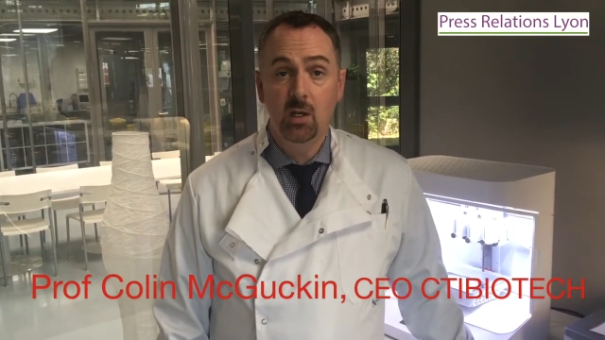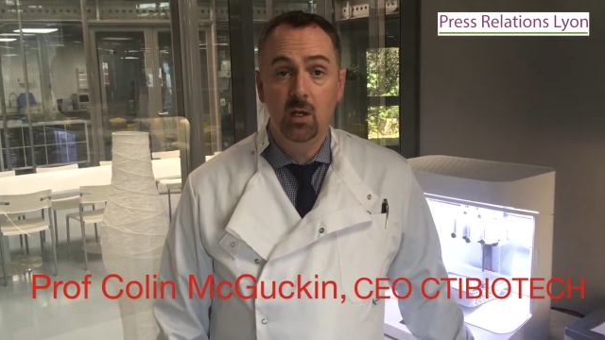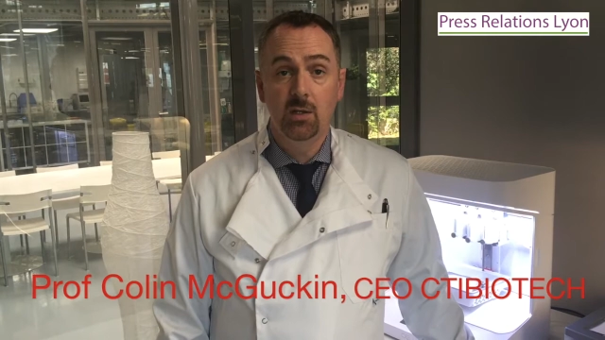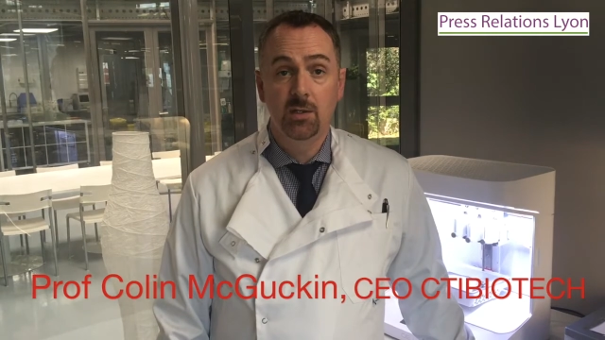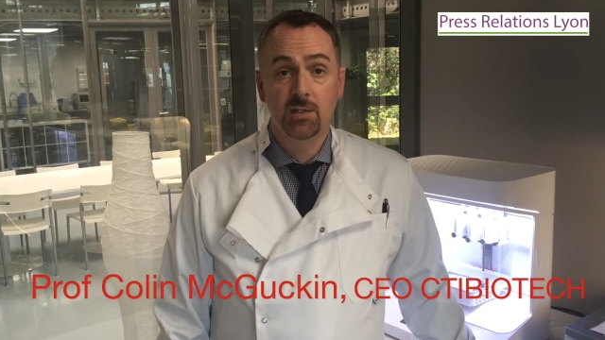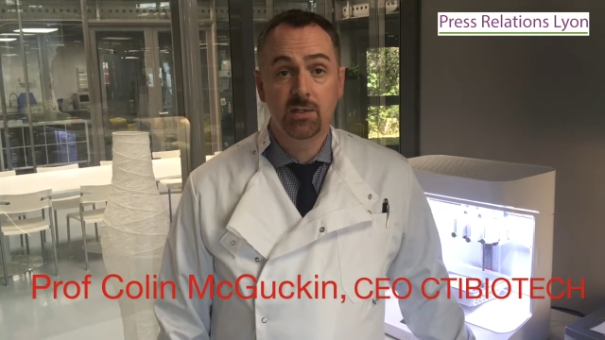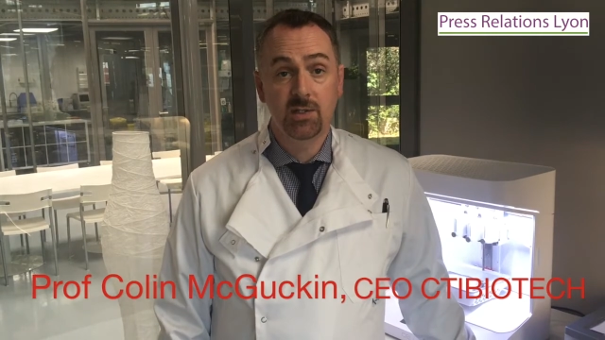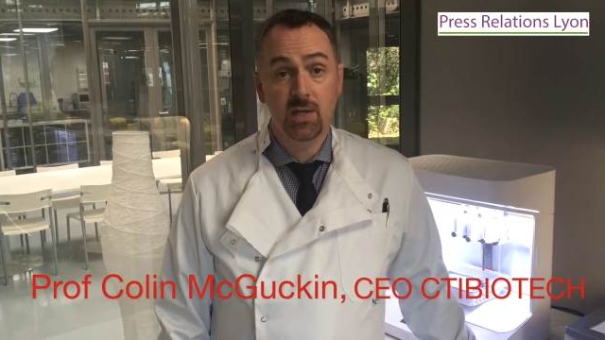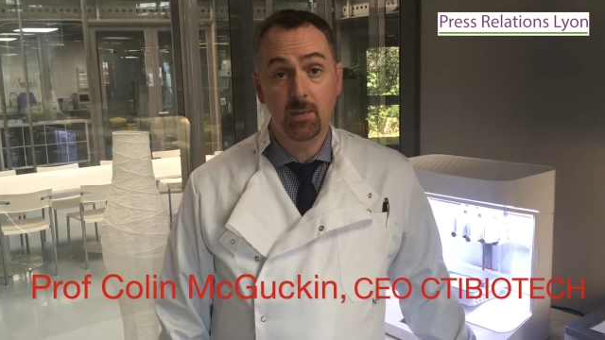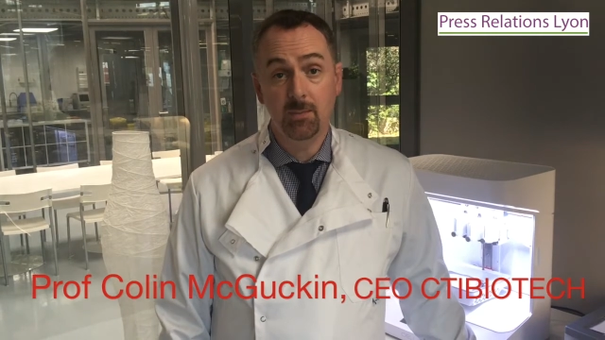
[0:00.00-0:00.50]

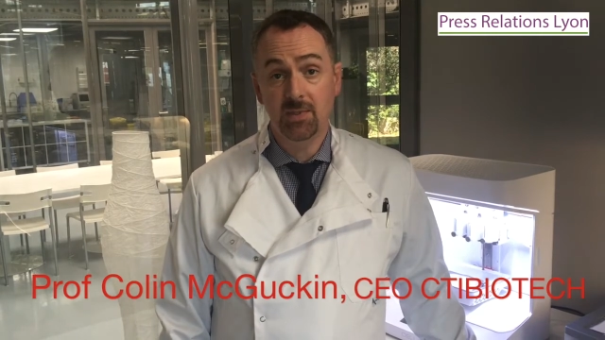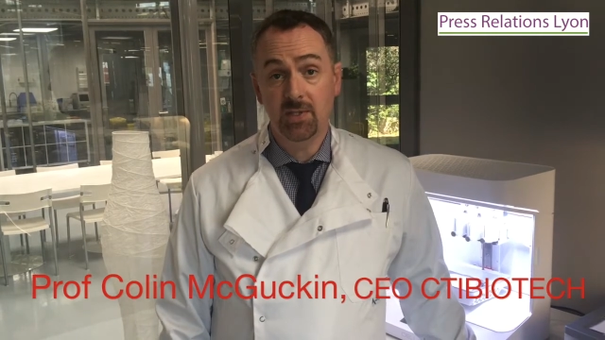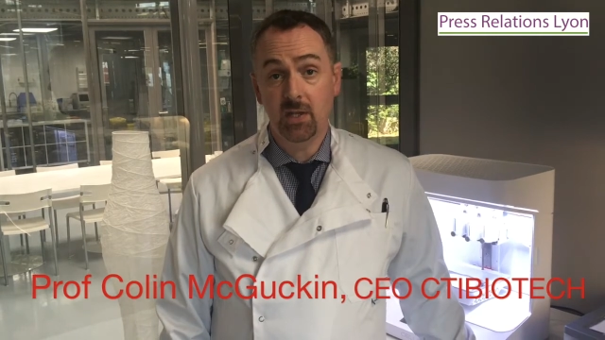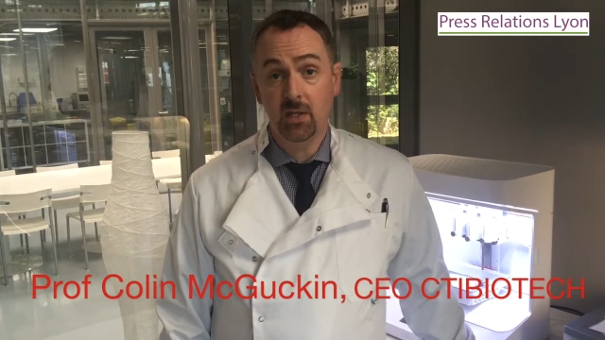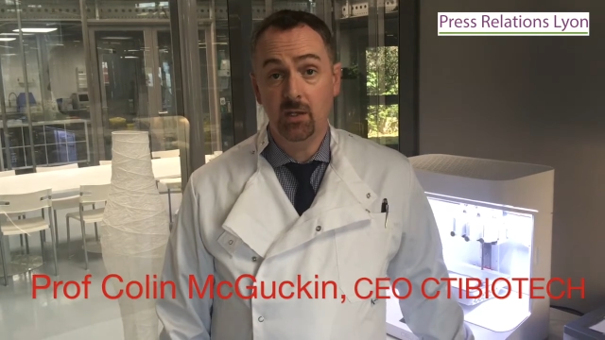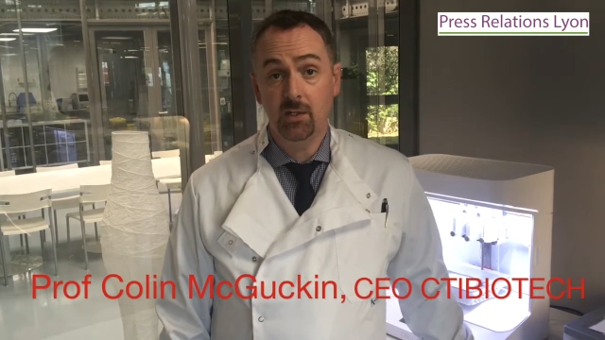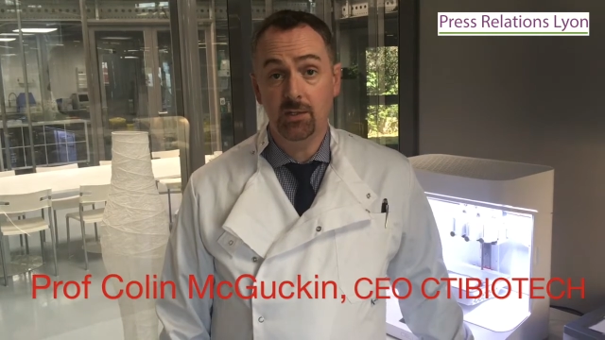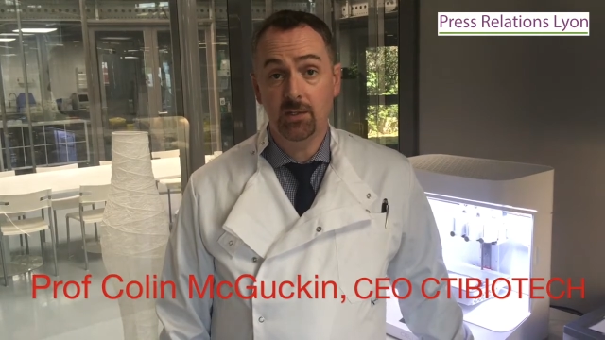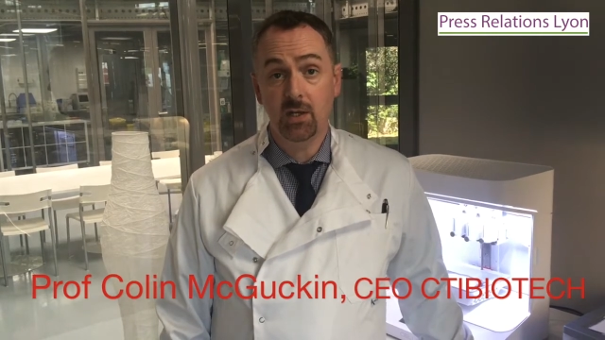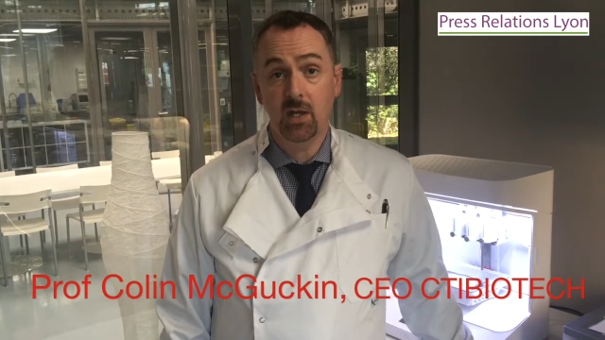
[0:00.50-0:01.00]
stem
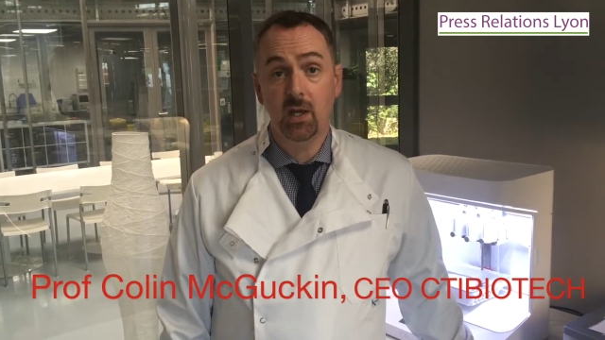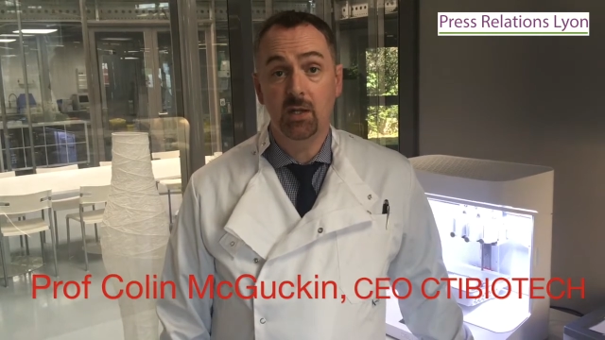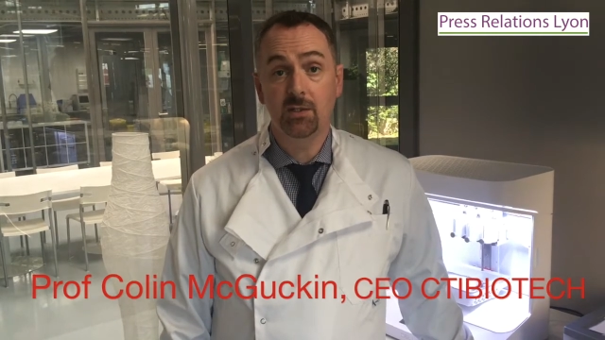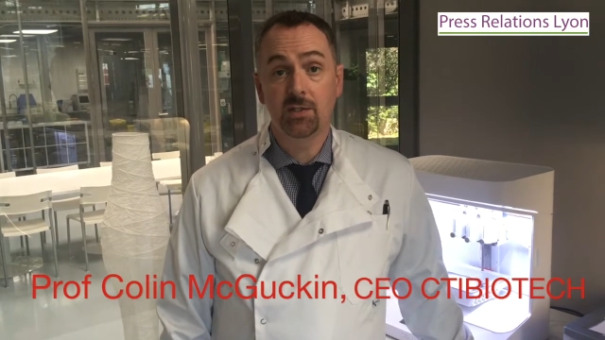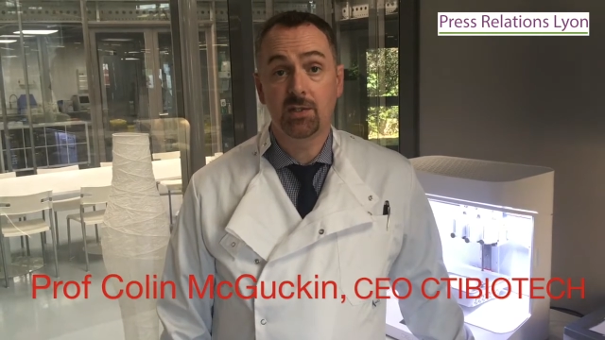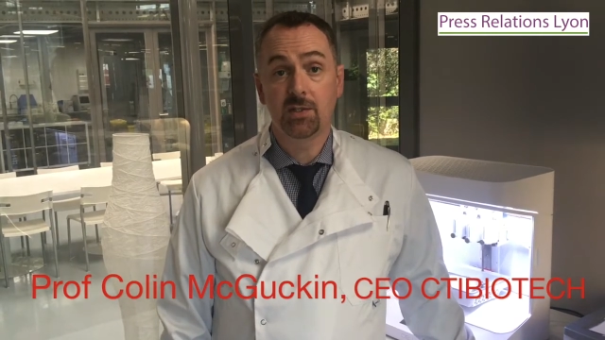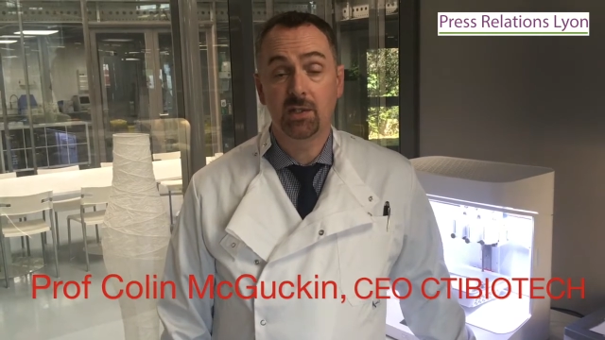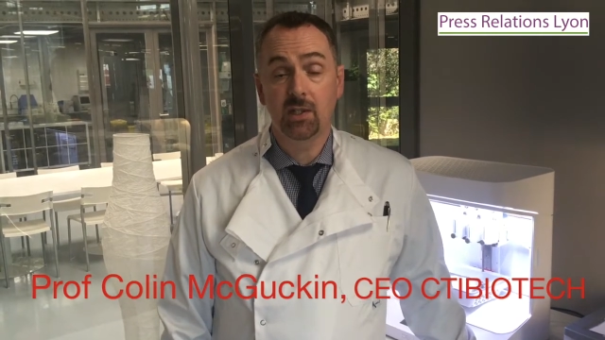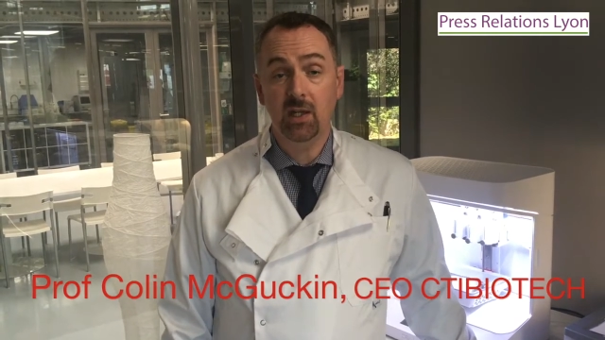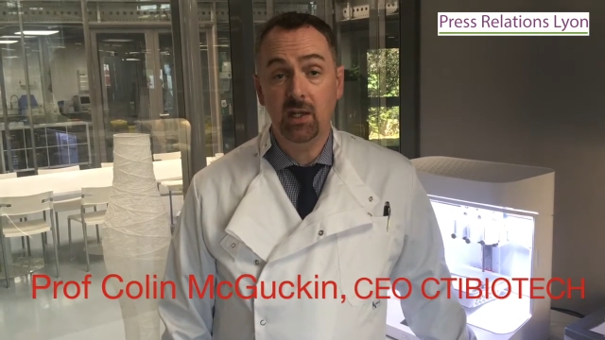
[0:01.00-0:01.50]
cells and
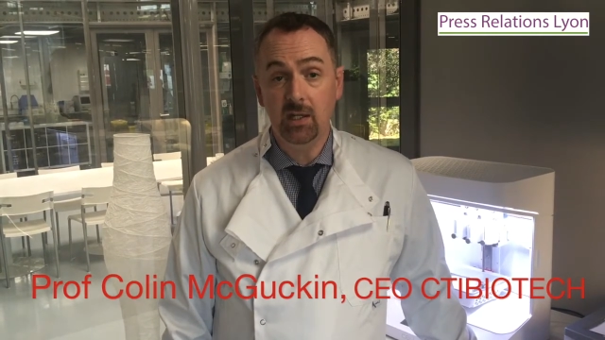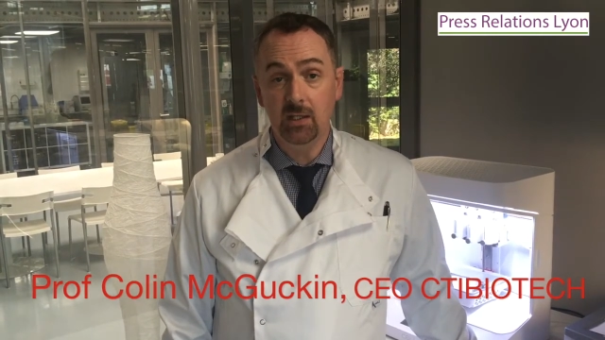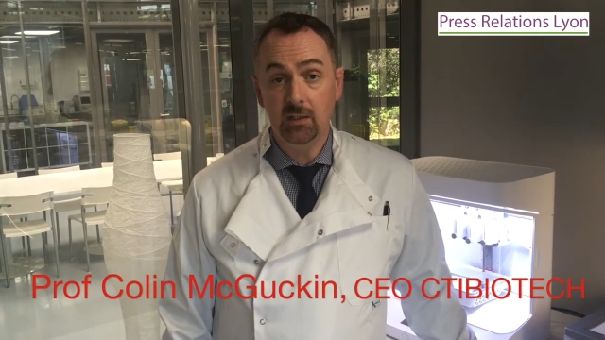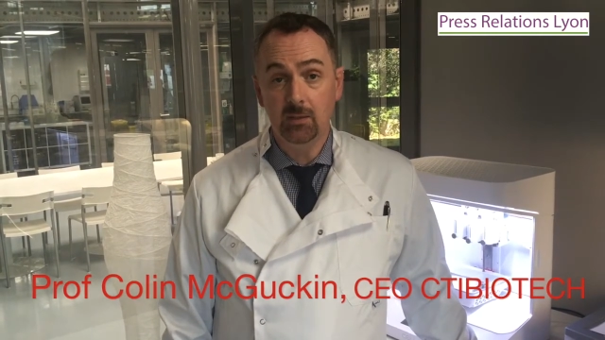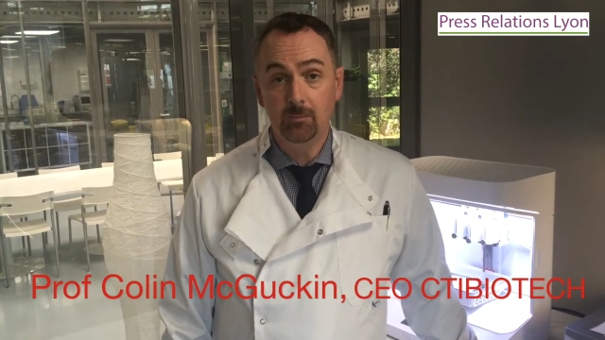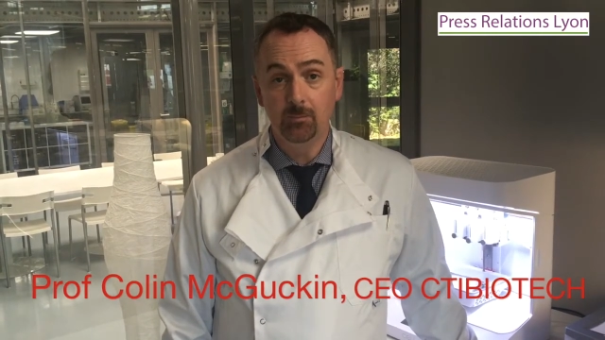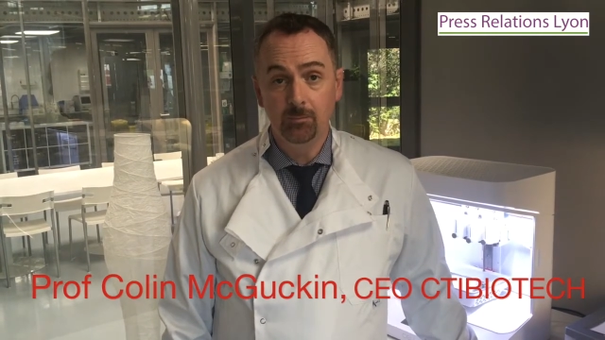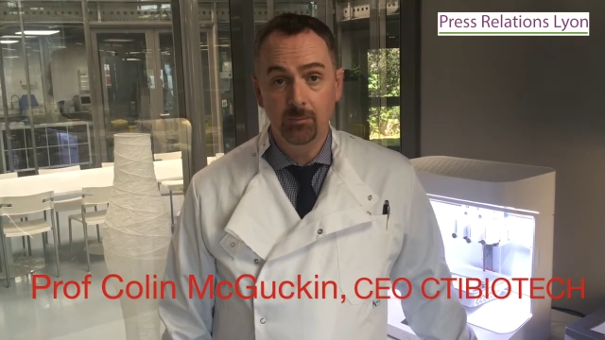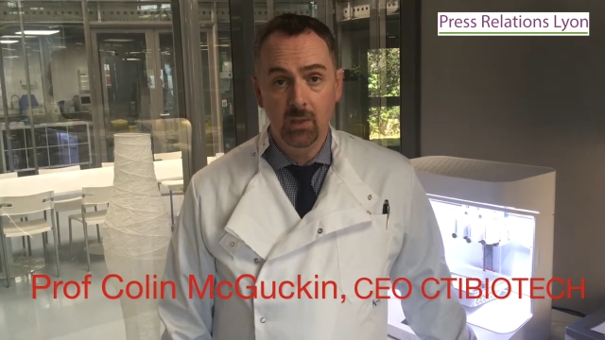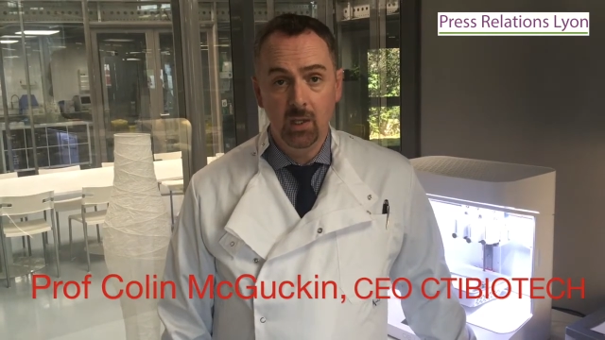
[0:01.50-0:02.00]

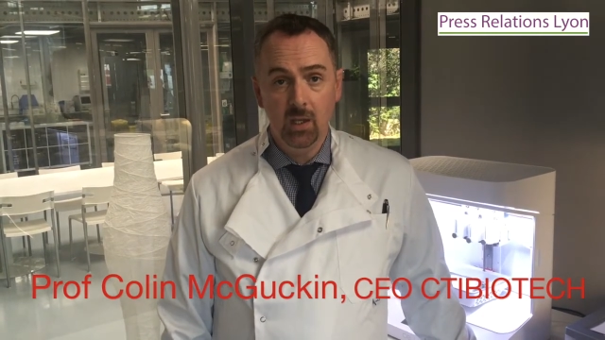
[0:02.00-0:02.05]
skin